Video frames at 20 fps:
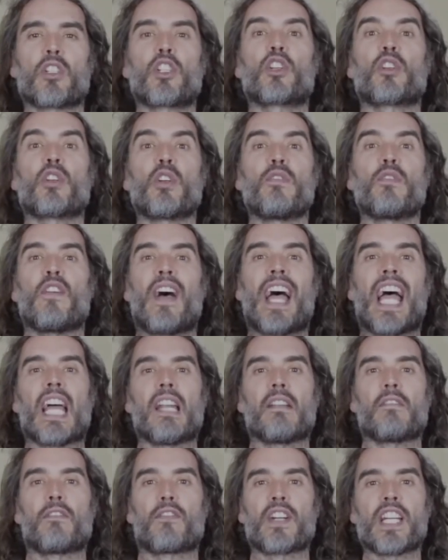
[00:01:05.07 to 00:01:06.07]
truth
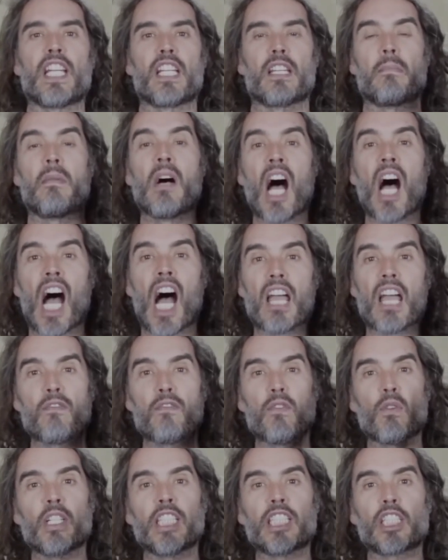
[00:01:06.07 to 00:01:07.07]
and freedom. A
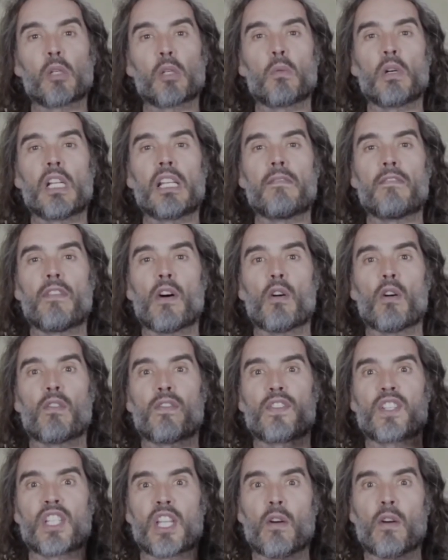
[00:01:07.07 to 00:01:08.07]
voyage that will involve
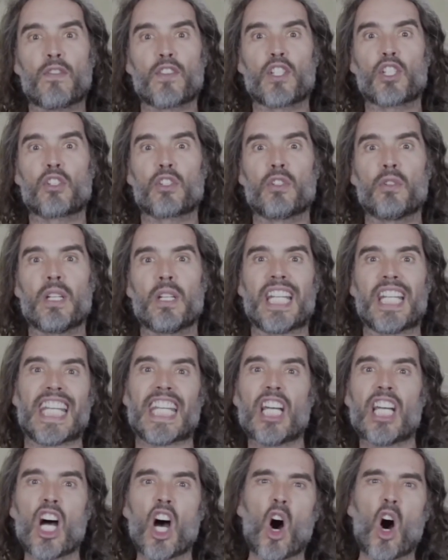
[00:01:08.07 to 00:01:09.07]

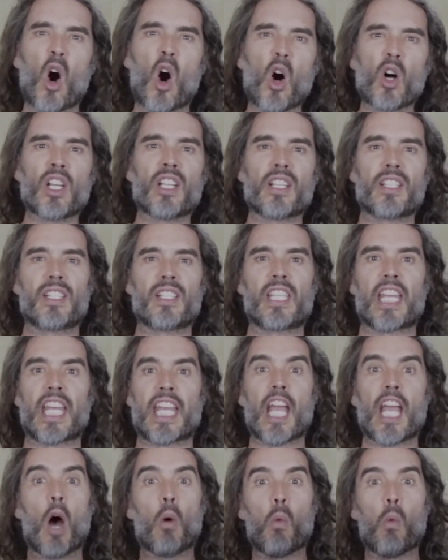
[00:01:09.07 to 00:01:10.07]
self-scrutiny,
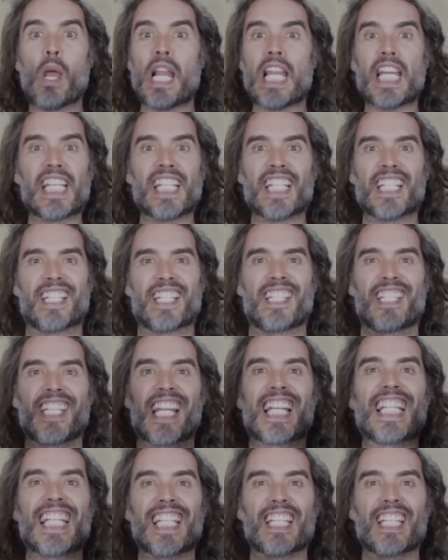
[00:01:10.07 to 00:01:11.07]
honesty, a willingness to
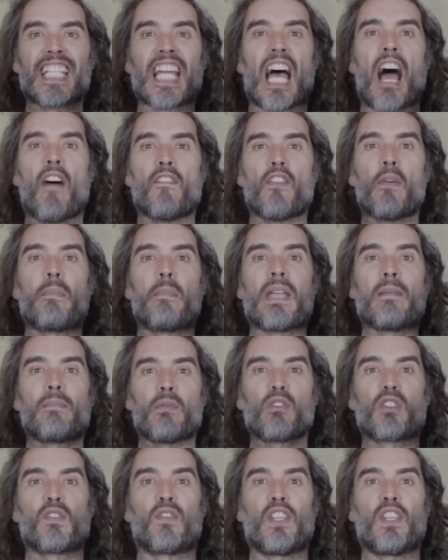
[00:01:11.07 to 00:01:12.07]
listen to other
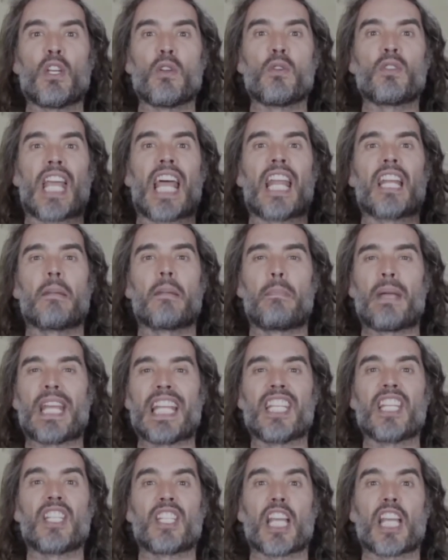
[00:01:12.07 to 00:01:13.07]
people's views and
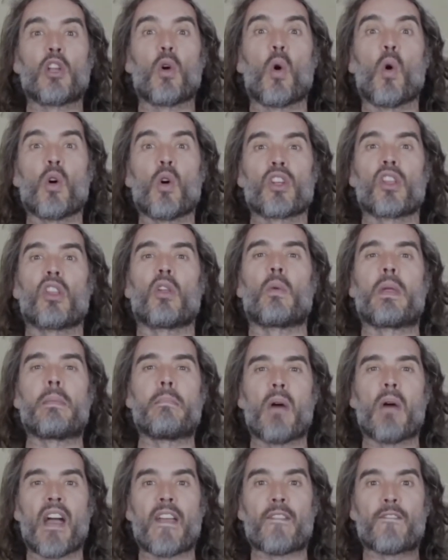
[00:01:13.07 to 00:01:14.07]
opinions in order that we
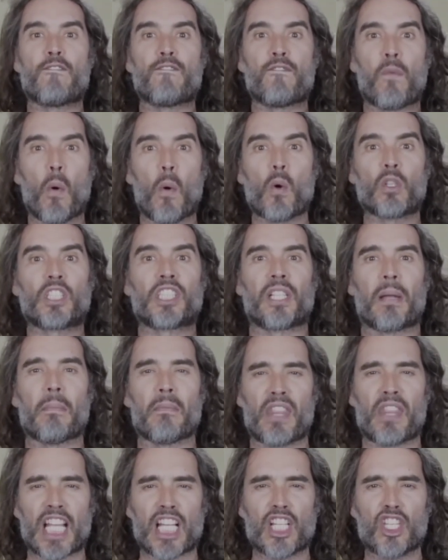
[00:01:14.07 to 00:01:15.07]
might forge
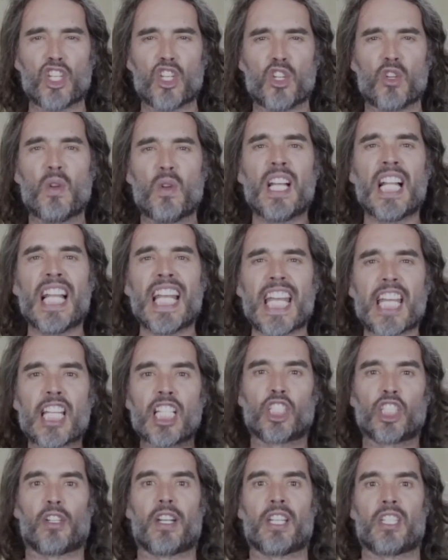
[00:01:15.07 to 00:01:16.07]
something new,
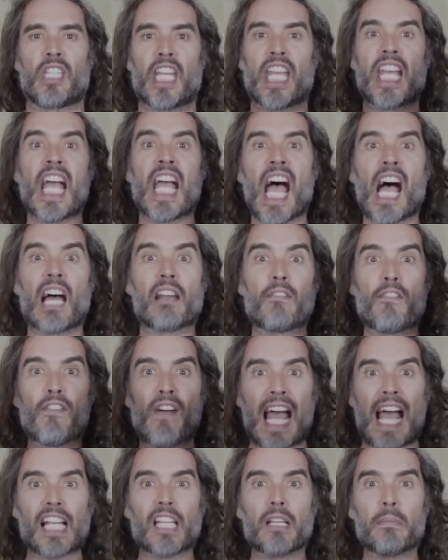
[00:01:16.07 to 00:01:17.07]
interesting, and
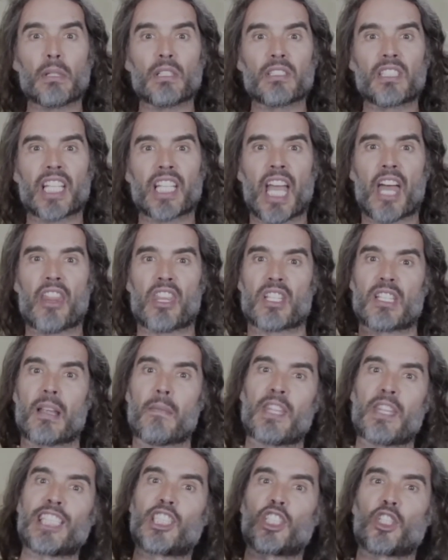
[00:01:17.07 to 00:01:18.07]
valuable together.
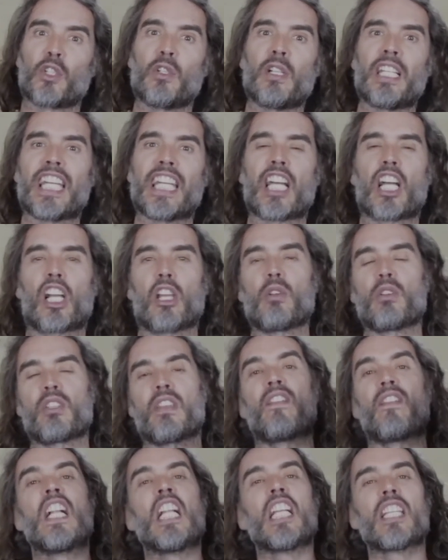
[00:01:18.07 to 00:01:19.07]
Something truly
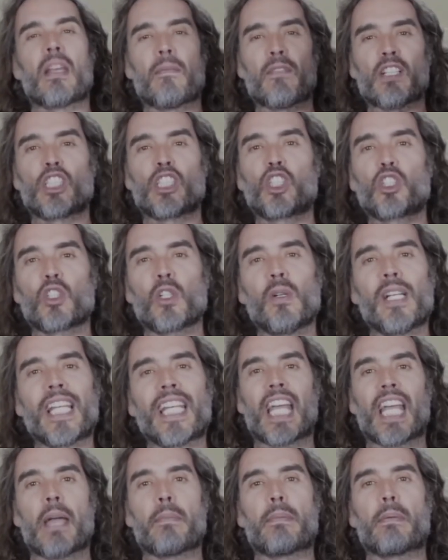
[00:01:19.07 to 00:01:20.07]
inclusive, something truly
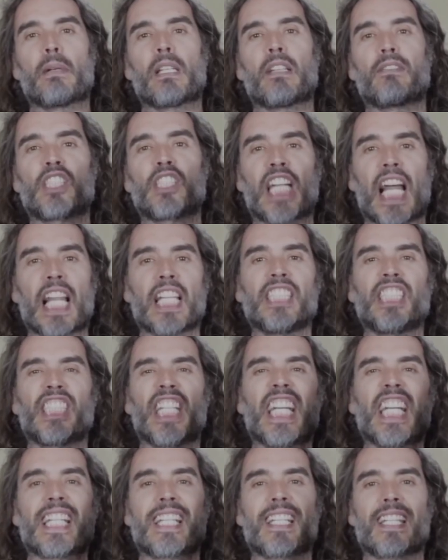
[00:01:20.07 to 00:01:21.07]
capable of
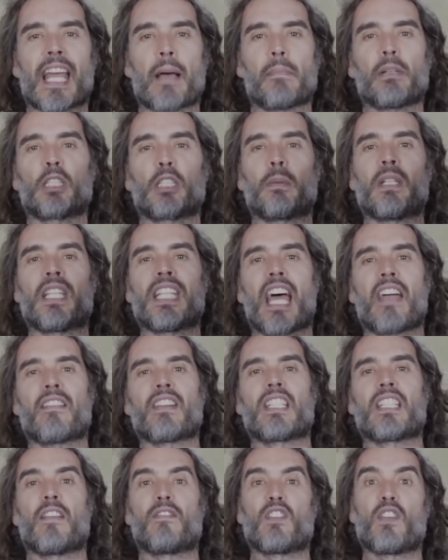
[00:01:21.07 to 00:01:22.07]
challenging establishment
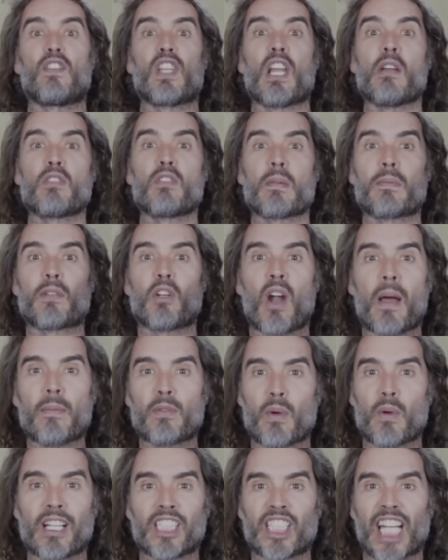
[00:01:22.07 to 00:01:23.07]
narratives. If you don't subscribe
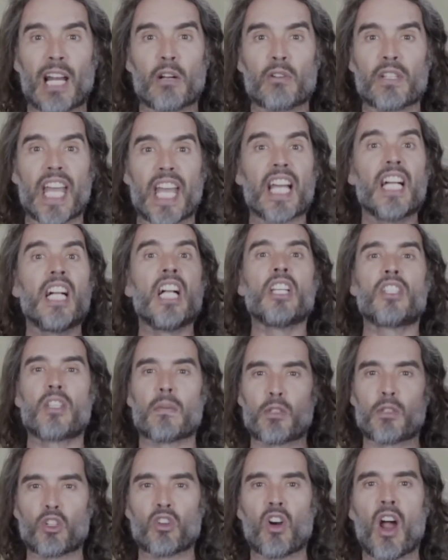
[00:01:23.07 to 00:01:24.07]
to our channel yet,
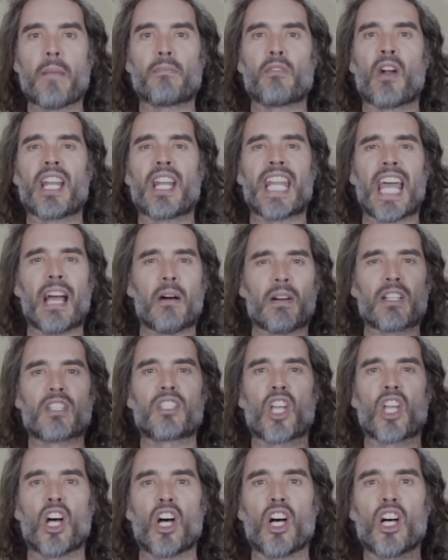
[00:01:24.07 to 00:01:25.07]
subscribe right now and
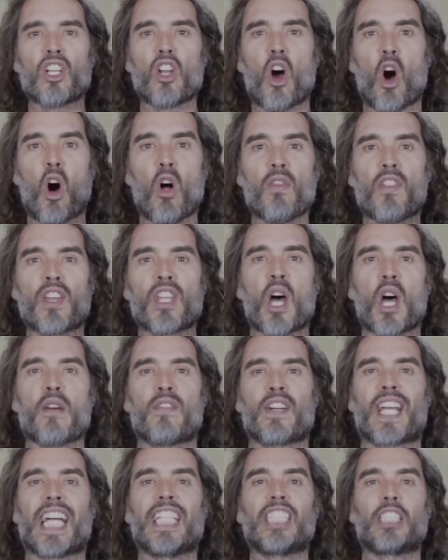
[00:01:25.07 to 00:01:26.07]
turn on the
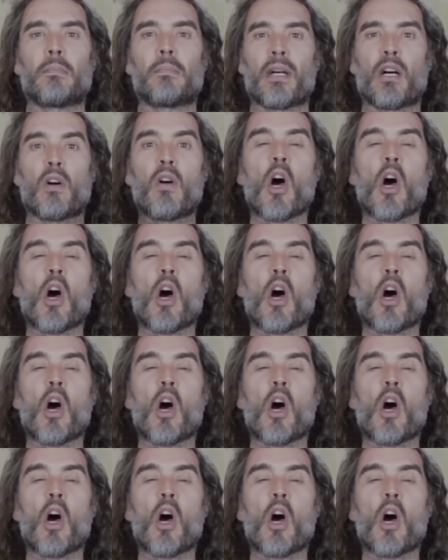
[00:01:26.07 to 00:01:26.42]
notification bell.